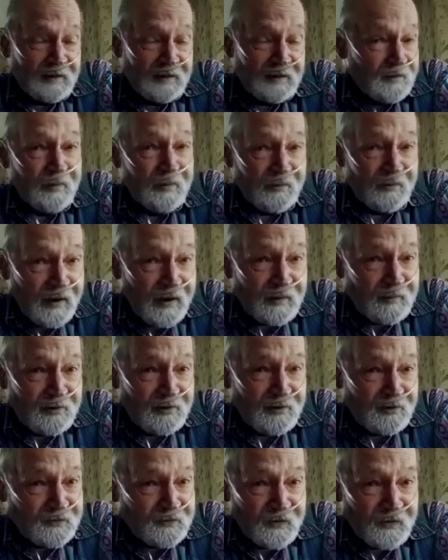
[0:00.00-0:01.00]

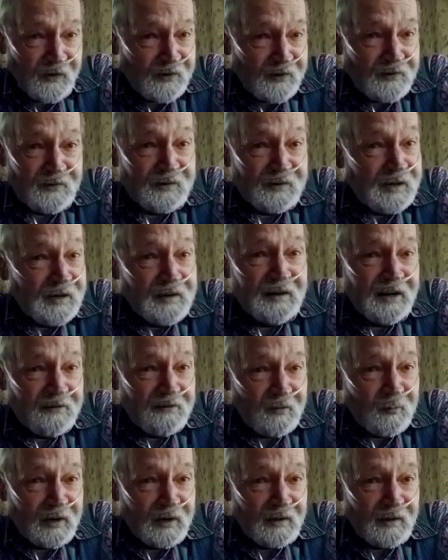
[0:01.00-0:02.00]
grandmother's father didn't have
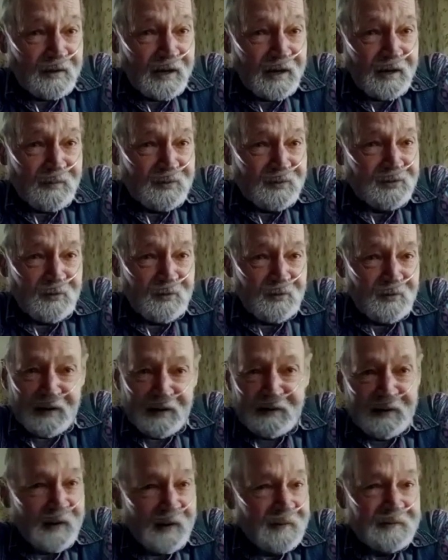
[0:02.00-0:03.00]
a middle name, so my
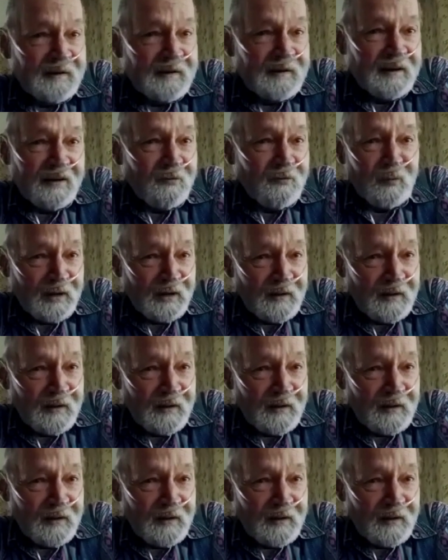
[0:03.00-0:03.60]
dad didn't have a middle